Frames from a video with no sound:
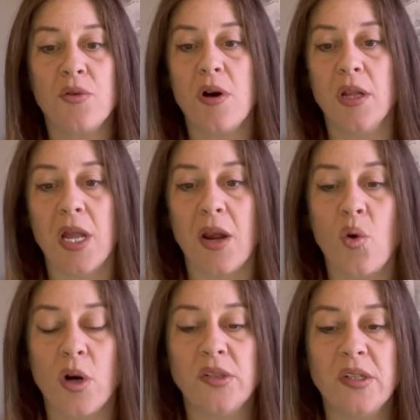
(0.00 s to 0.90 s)
through online
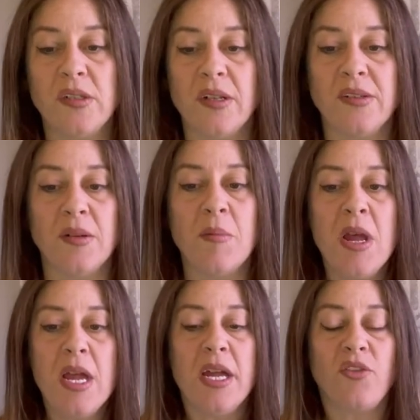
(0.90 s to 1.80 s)
courses, it's,
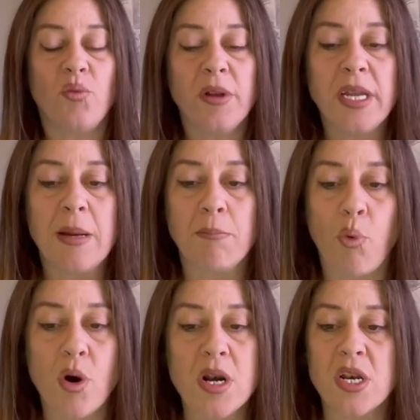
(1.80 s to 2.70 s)
it's really
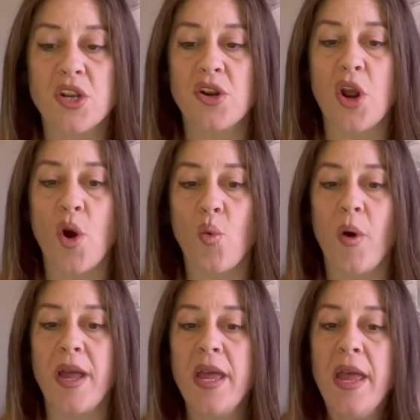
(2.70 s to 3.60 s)
important to know
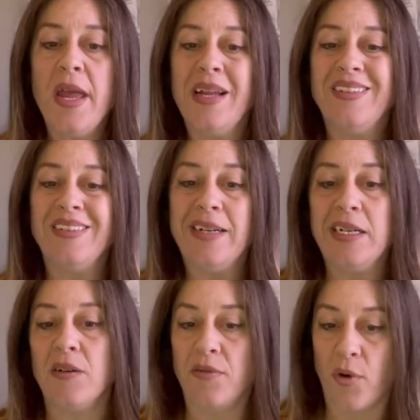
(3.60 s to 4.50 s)
what is
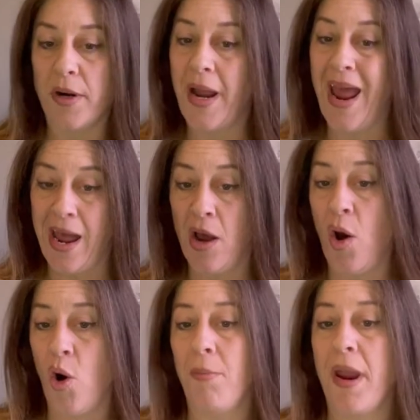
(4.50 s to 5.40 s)
needed for an
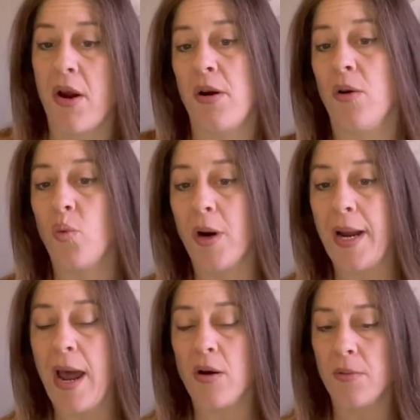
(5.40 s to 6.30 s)
at-home aerial
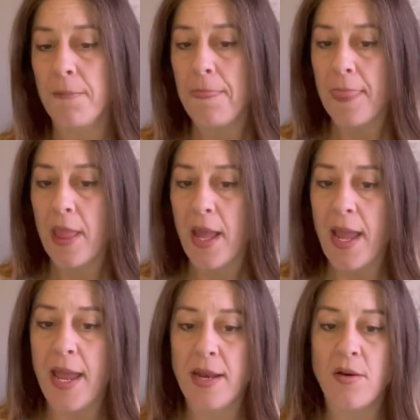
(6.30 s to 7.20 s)
workout.
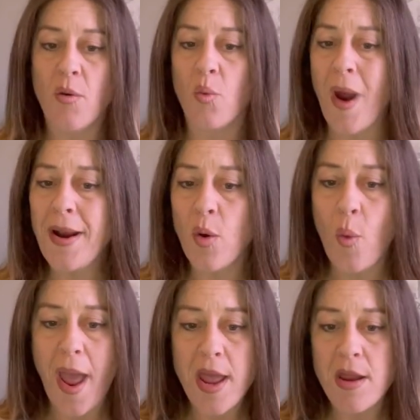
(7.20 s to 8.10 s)
And right
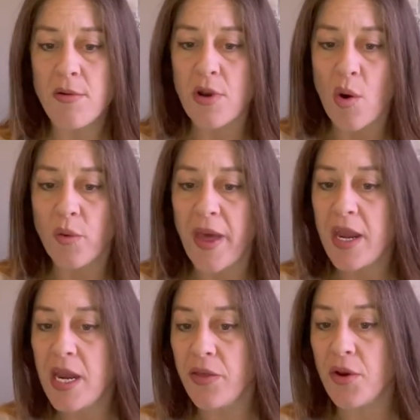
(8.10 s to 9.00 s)
away, you know that
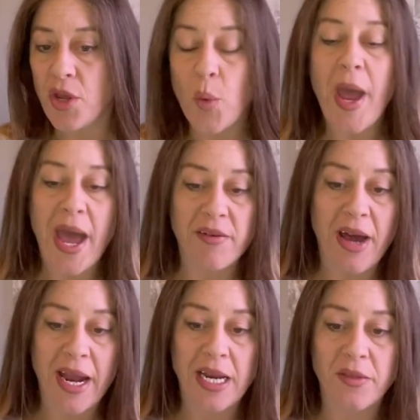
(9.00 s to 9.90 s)
either you have
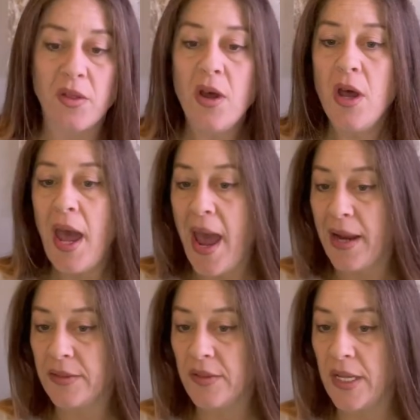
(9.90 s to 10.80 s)
height
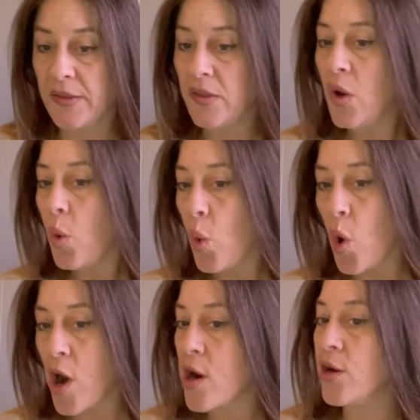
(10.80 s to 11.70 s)
access
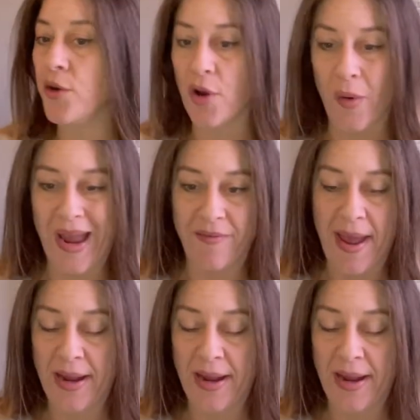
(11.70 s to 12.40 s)
or you don't have